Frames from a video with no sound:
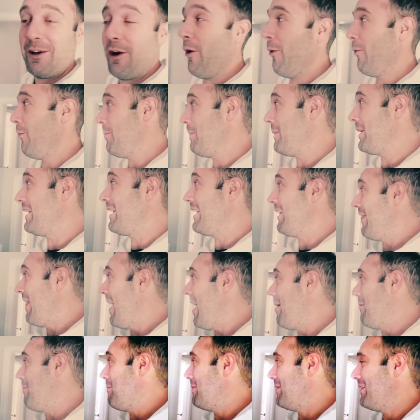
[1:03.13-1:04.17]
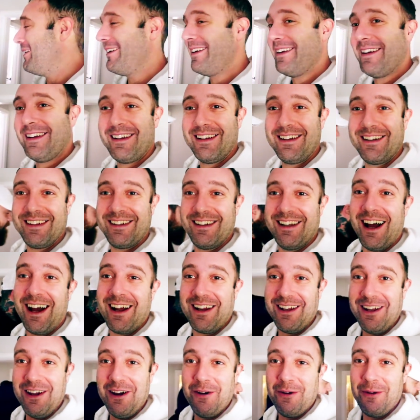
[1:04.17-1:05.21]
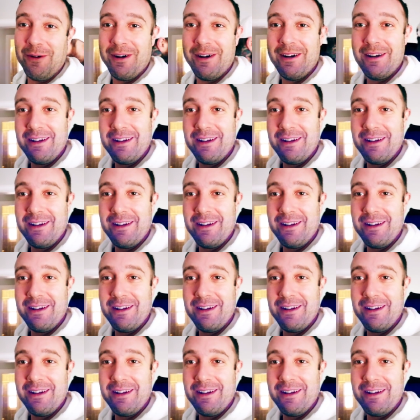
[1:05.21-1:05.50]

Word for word: No, me and them. Oh, okay. Not you.